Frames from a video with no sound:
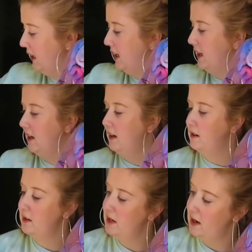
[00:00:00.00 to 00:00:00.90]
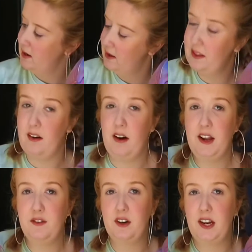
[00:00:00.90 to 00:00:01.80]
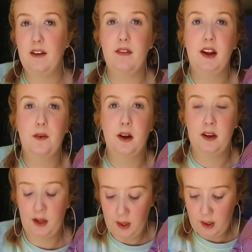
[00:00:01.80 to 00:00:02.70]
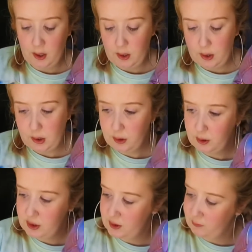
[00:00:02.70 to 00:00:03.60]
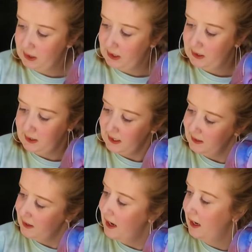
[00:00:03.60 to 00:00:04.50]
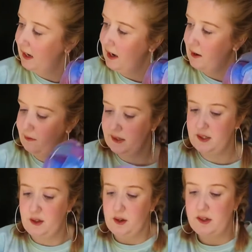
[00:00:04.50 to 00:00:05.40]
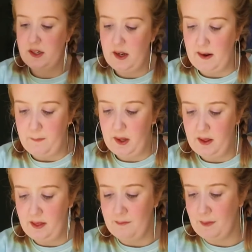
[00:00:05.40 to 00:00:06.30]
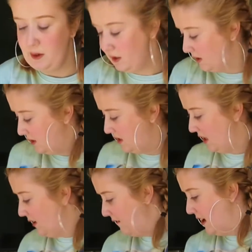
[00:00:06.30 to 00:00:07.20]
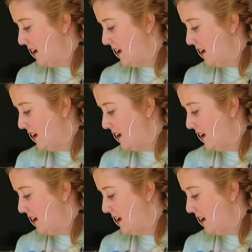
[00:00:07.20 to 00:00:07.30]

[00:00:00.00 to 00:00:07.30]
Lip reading: and the Hard Rock Cafe one look to me like they have soaked up the most stuff,